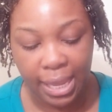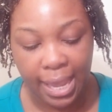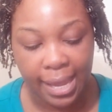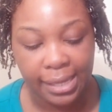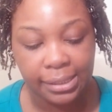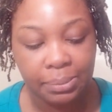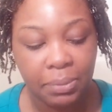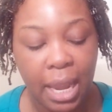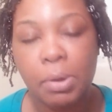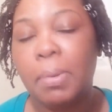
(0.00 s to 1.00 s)
And
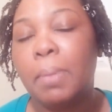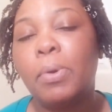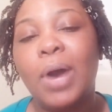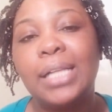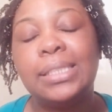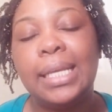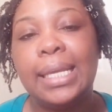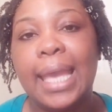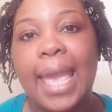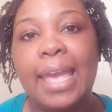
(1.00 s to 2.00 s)
I remember
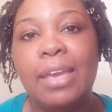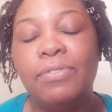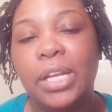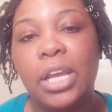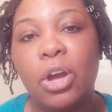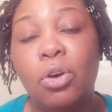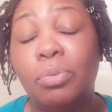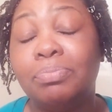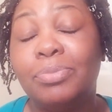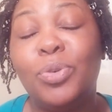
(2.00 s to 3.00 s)
watching a
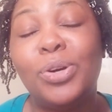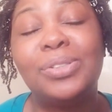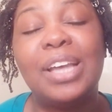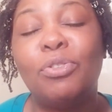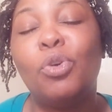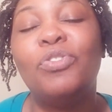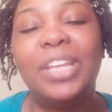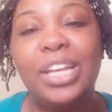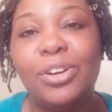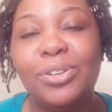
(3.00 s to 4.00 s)
video, well, several
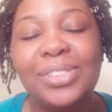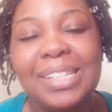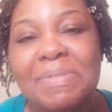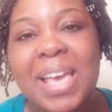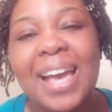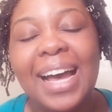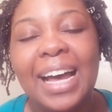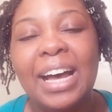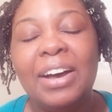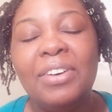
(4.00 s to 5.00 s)
videos,
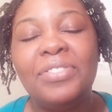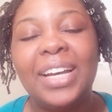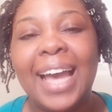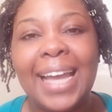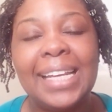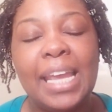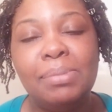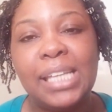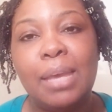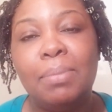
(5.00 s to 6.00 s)
of a guy
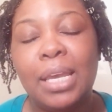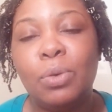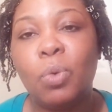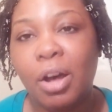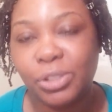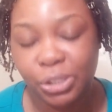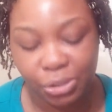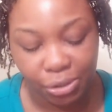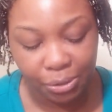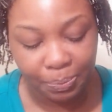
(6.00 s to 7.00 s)
named Damian
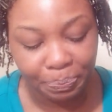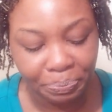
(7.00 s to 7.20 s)
Walters.